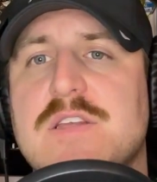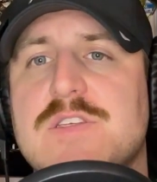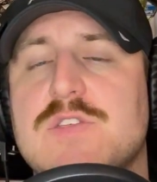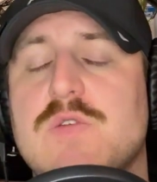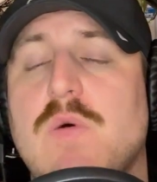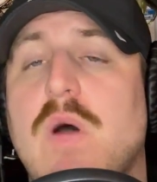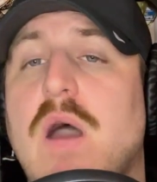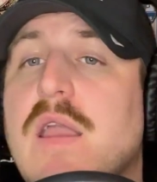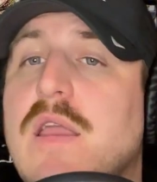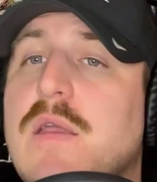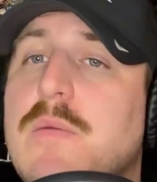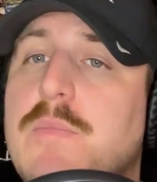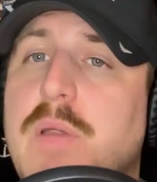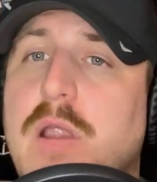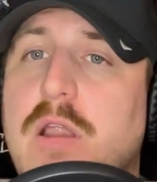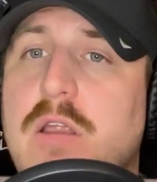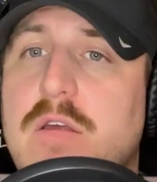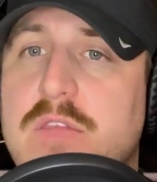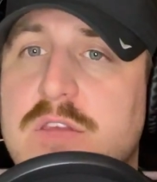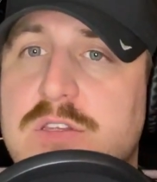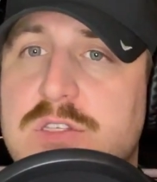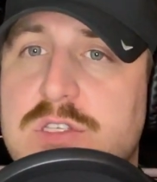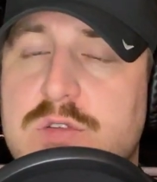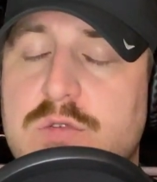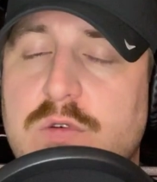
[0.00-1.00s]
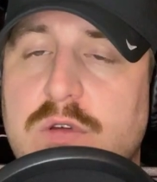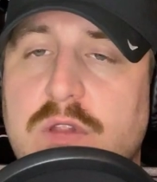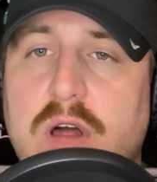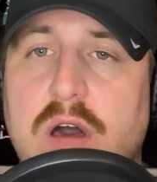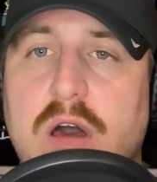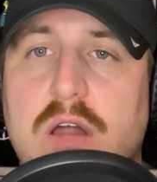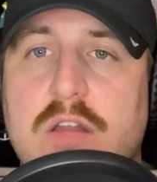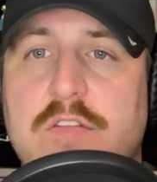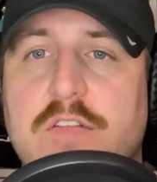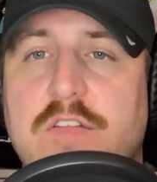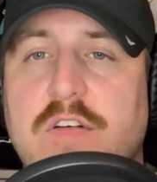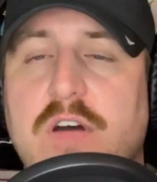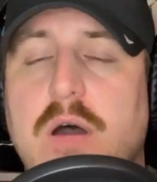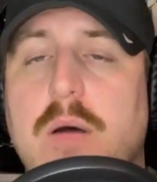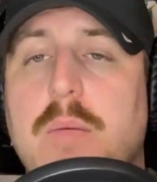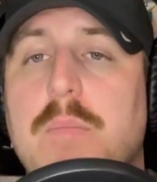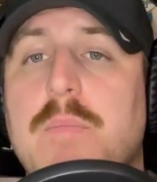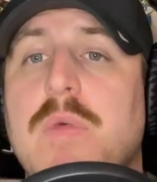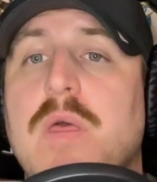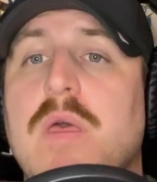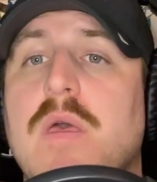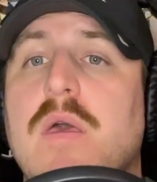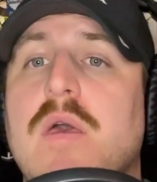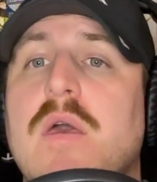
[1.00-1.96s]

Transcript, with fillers: So I compare this to a lot of um,